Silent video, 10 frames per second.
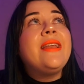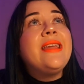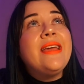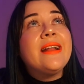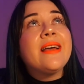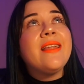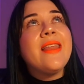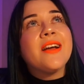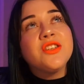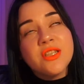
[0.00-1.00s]
need a
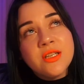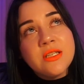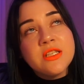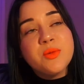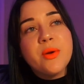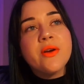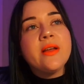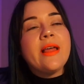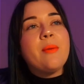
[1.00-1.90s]
connection to spirit.